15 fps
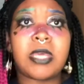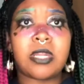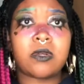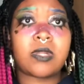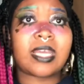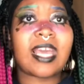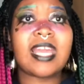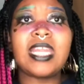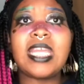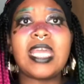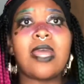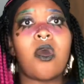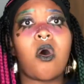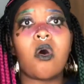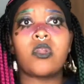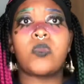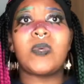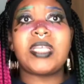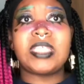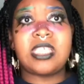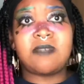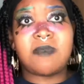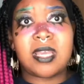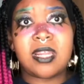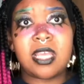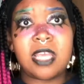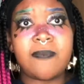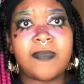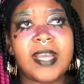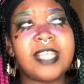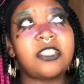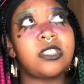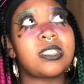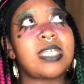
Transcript: Like, I didn't get all the way deep in it. I just got